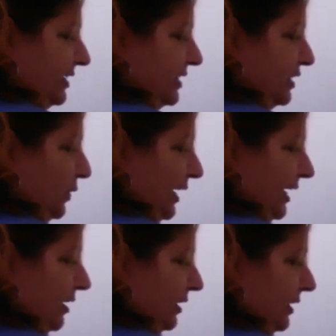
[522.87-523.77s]

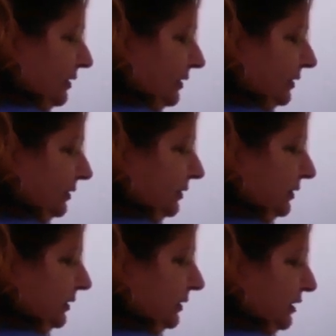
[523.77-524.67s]
squared
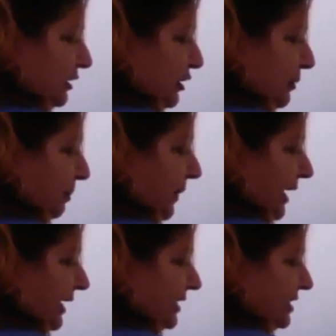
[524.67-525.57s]

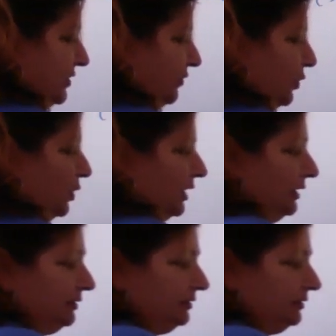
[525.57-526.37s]
minus 4.